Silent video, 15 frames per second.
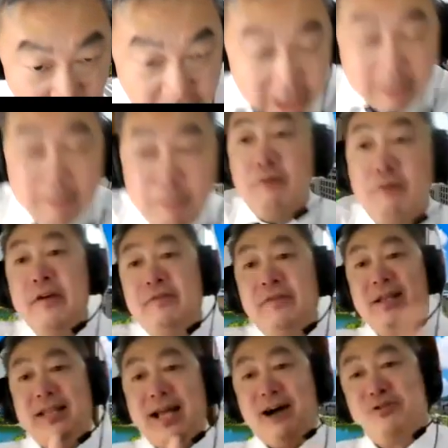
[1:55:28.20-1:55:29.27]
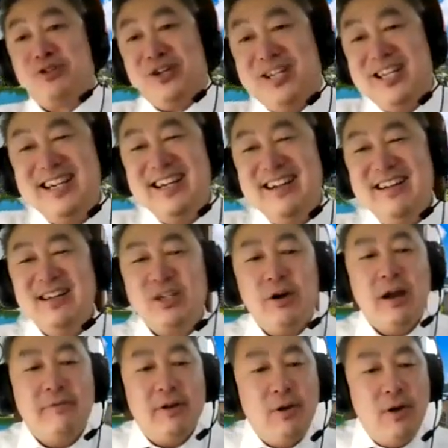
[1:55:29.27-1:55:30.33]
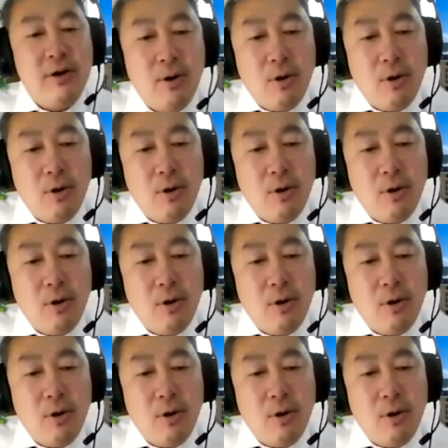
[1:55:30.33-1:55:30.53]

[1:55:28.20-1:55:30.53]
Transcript: Skip to 15,000. So have to learn